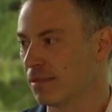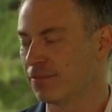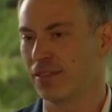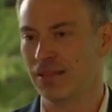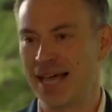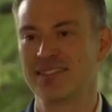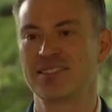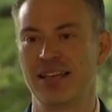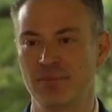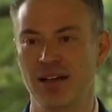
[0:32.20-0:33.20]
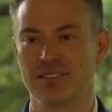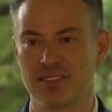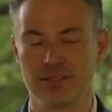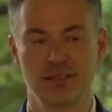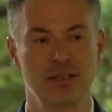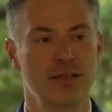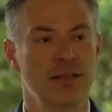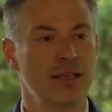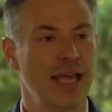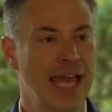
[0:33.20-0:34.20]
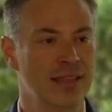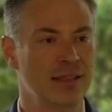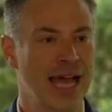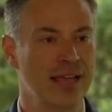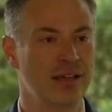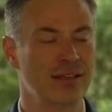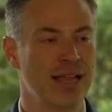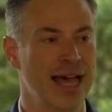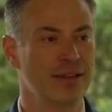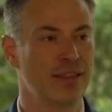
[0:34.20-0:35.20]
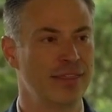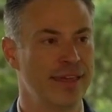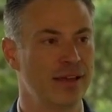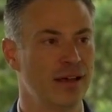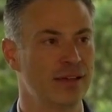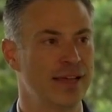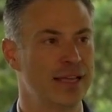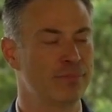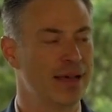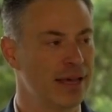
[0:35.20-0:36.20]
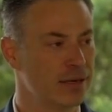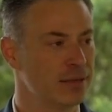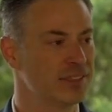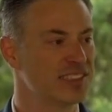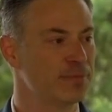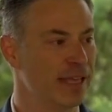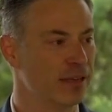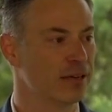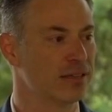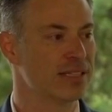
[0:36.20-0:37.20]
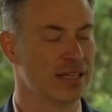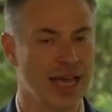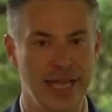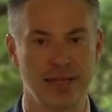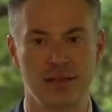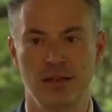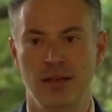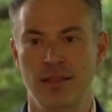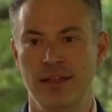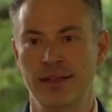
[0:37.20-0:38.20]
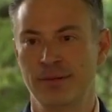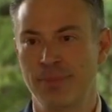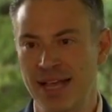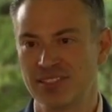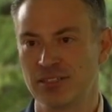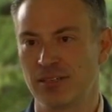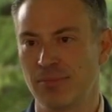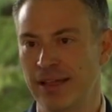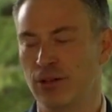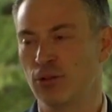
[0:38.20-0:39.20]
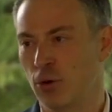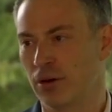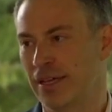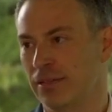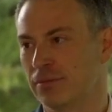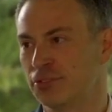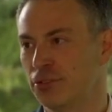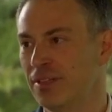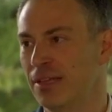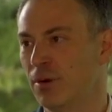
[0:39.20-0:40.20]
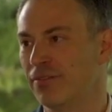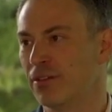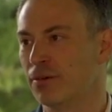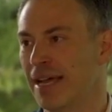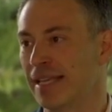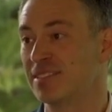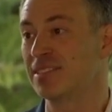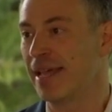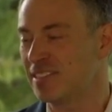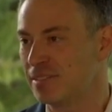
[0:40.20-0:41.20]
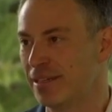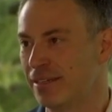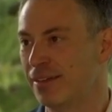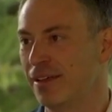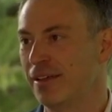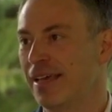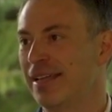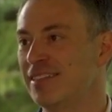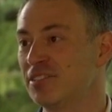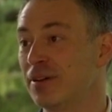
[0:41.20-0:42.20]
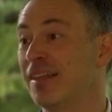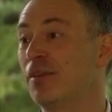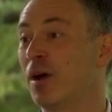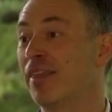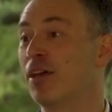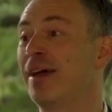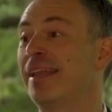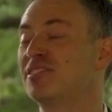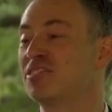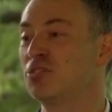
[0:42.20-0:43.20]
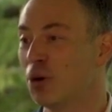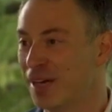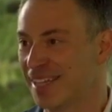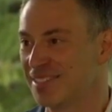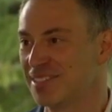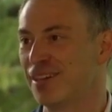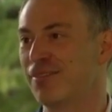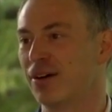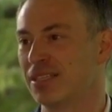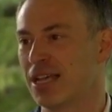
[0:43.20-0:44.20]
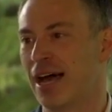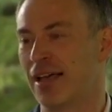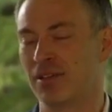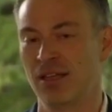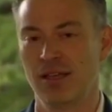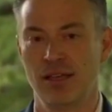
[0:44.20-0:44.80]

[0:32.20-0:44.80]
for the last 10 months. And I could not think of a better speaker tonight than Ambassador Michael Oren, truly one of the great statesmen in Israel and one of the great historians of our time,